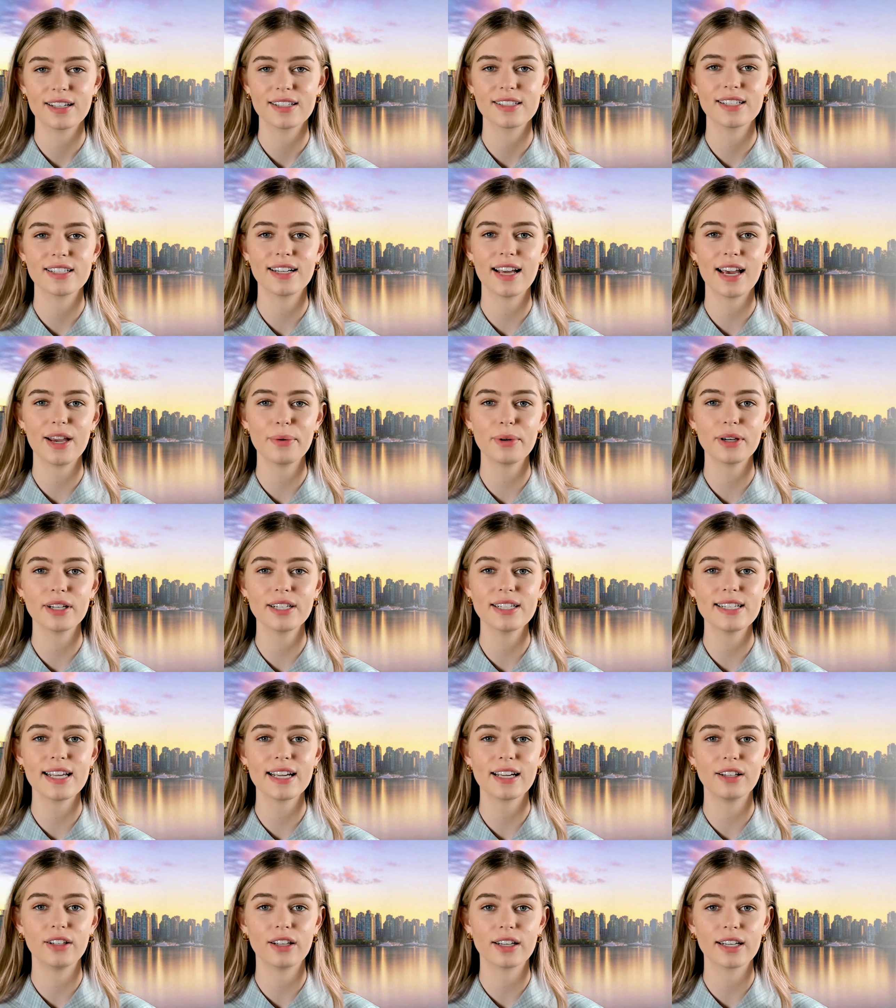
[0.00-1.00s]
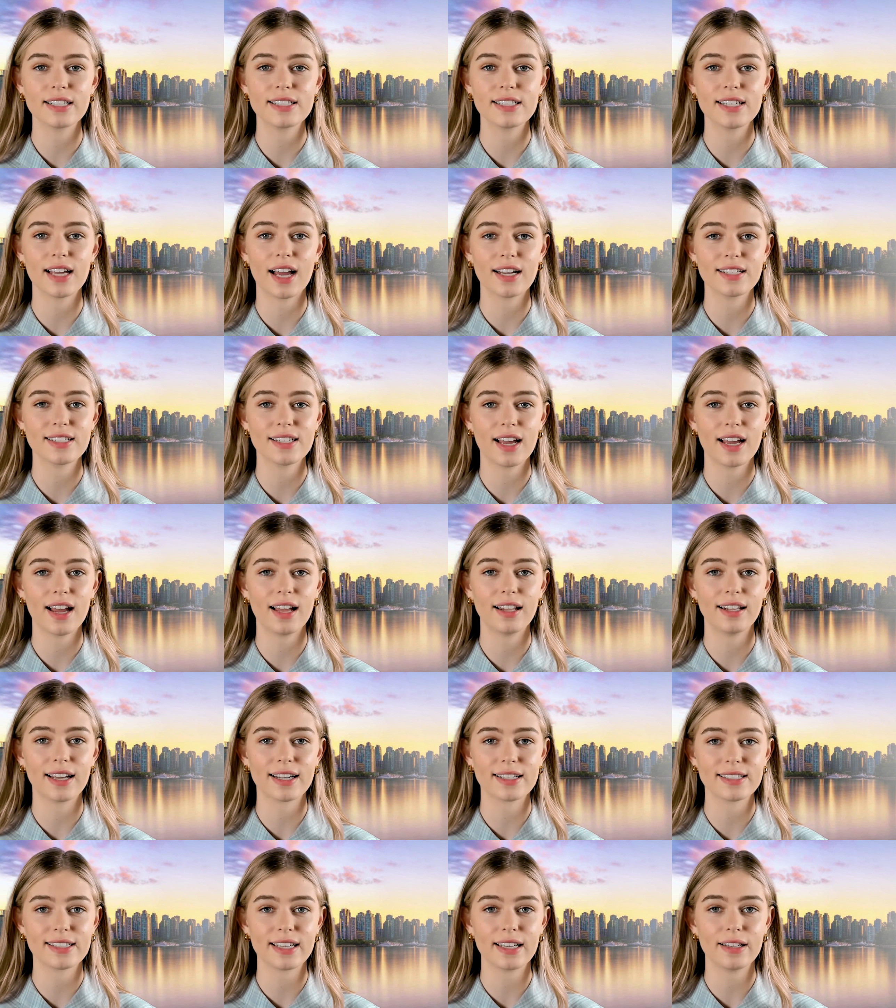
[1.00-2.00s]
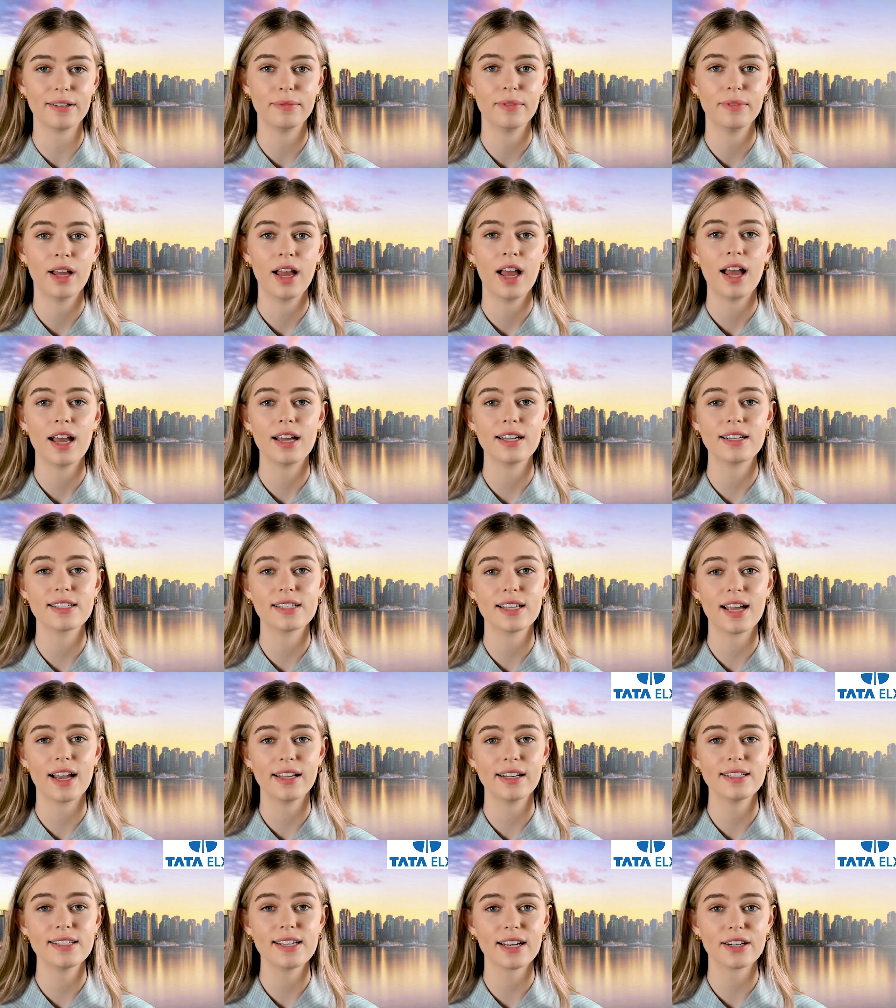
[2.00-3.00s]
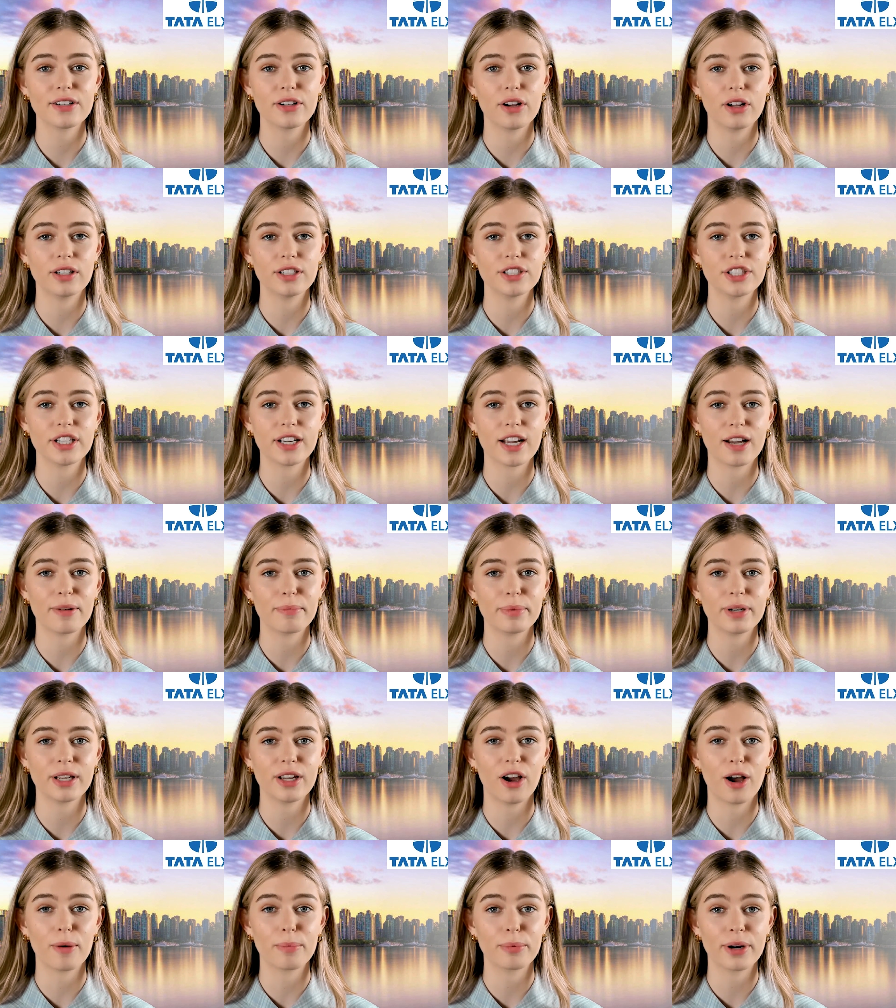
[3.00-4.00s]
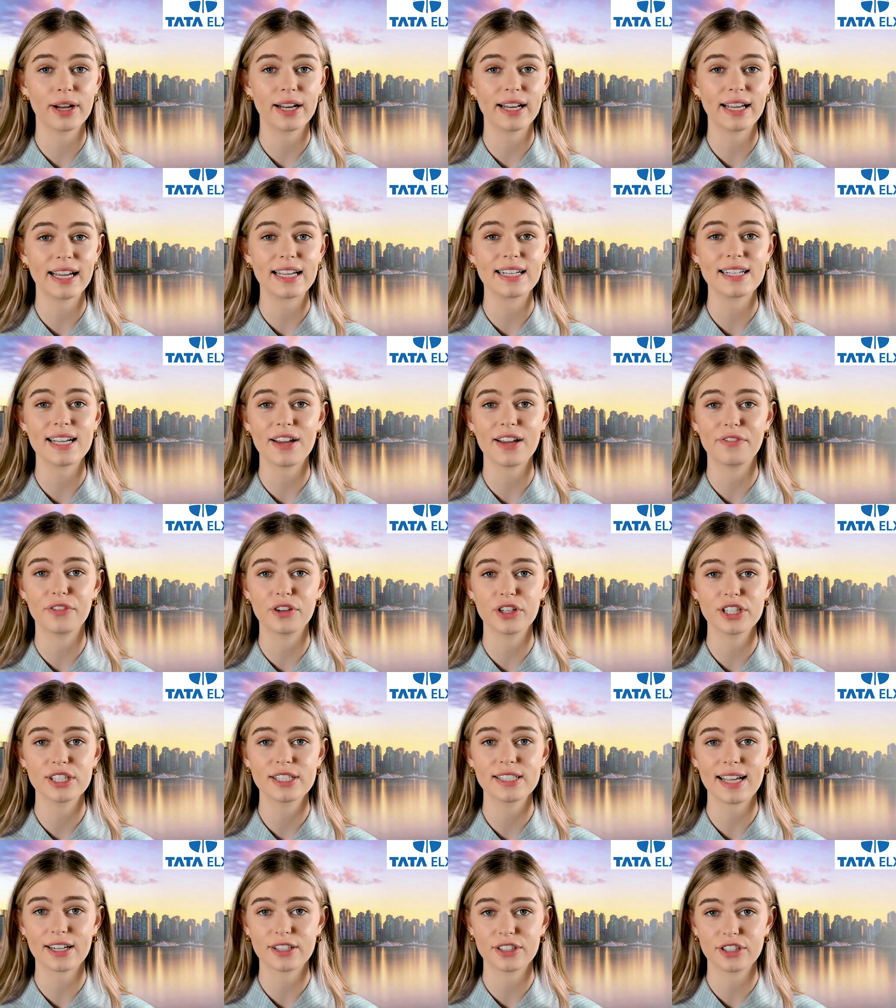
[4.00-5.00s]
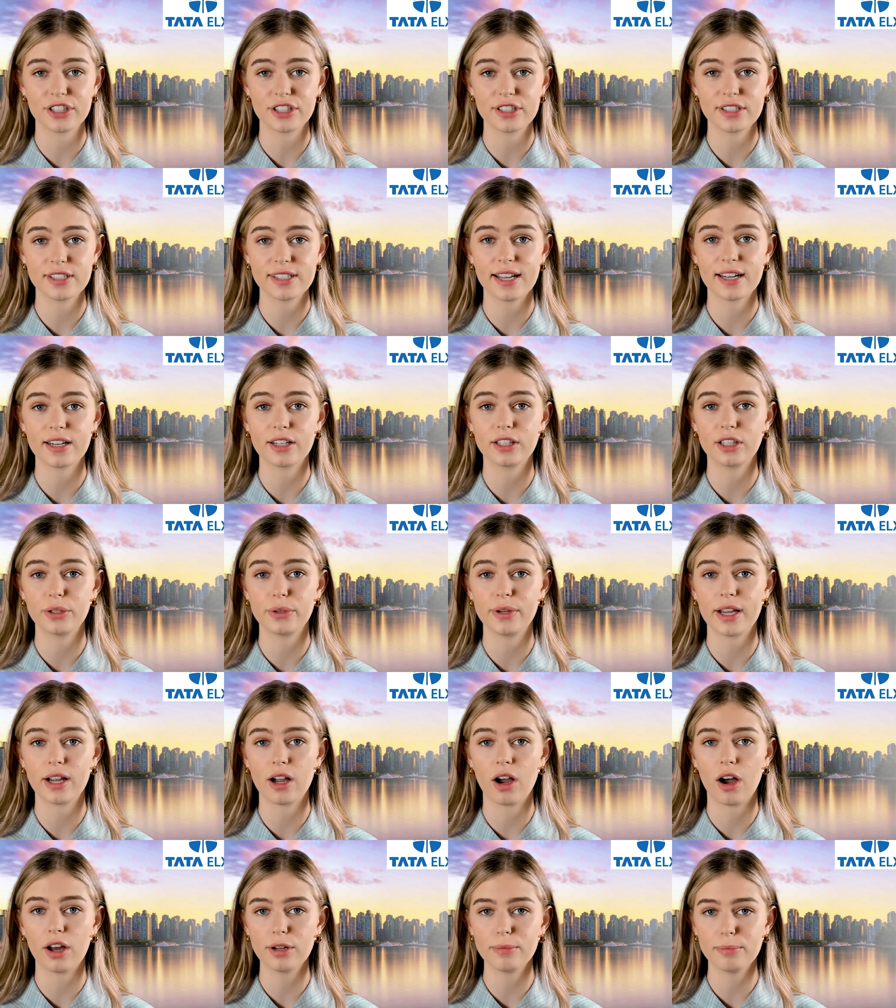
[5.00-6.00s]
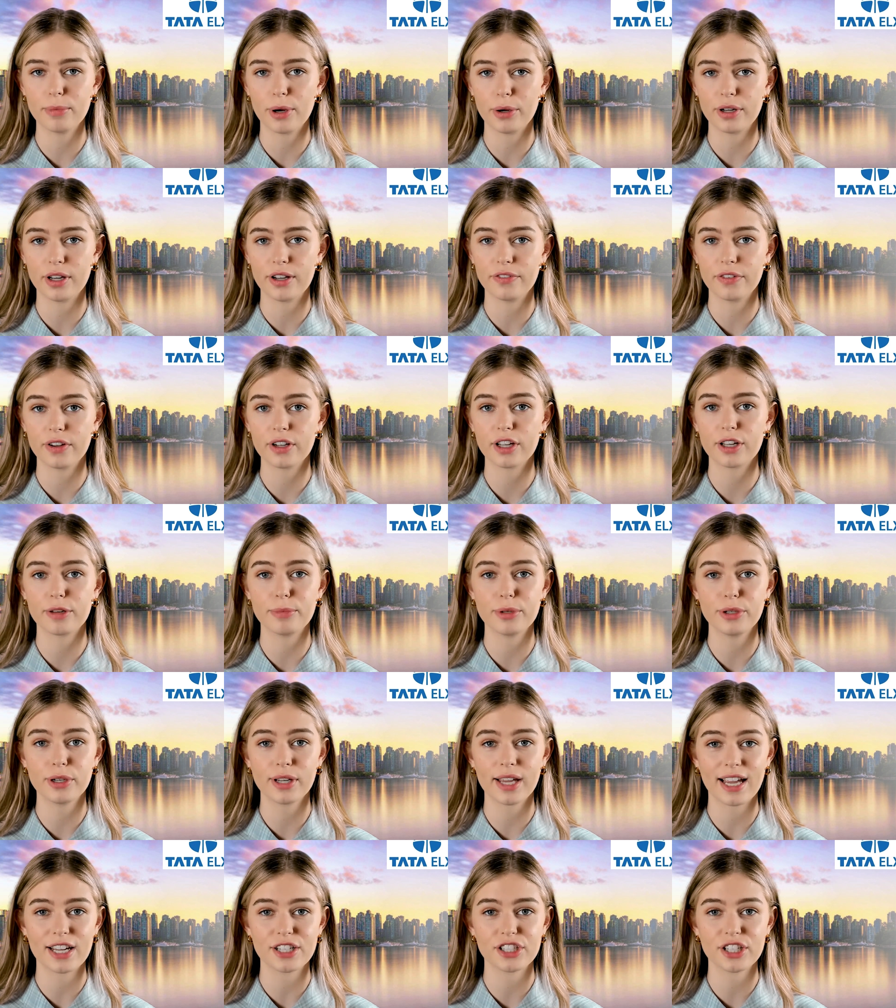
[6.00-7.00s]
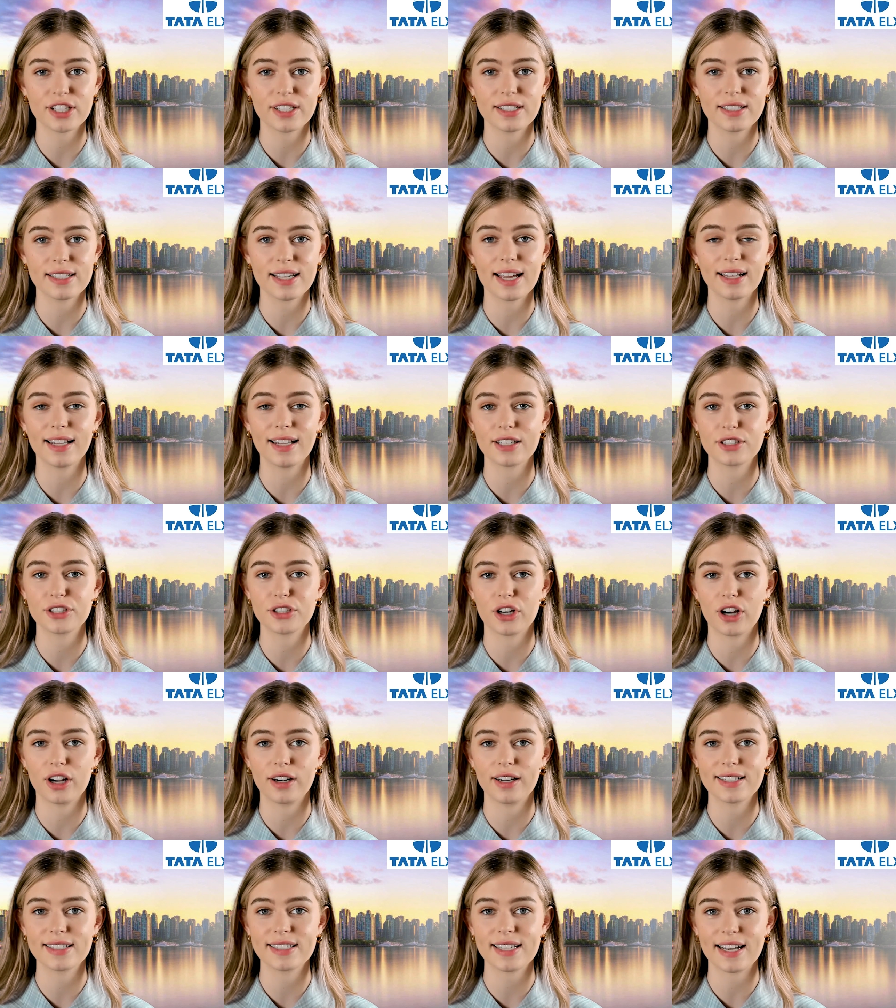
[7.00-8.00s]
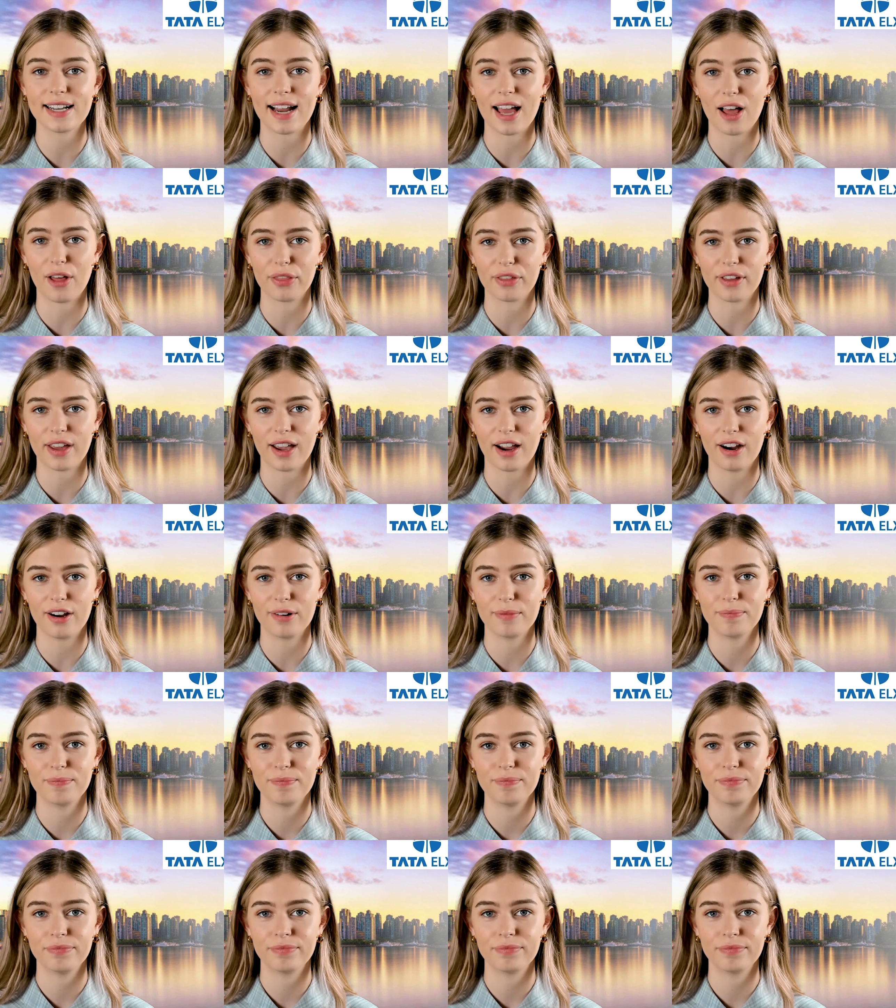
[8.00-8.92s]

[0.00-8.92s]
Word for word: Today, we're going to take a look at Tata Elxsi, a design and technology company operating in diverse sectors, including automotive, communications, electronics, and healthcare.